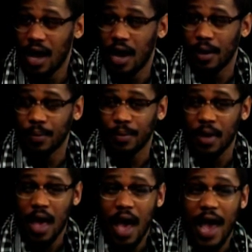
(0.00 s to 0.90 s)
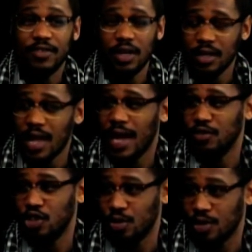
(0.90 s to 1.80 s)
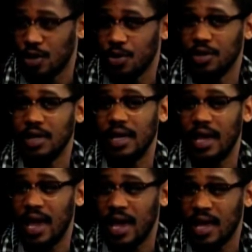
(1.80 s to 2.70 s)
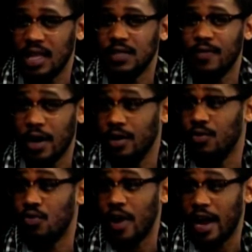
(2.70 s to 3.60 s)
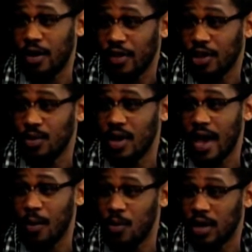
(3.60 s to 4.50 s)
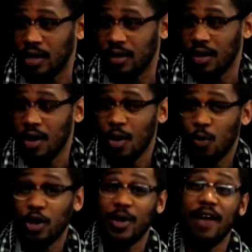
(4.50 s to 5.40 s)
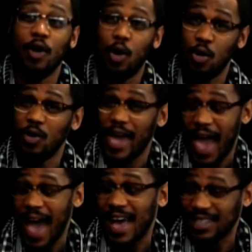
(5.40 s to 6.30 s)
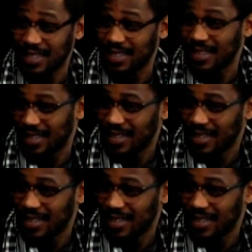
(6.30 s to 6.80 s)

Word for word: Um, right. I've done a lot of shows locally, and it's very rare that you get one where you have a whole cast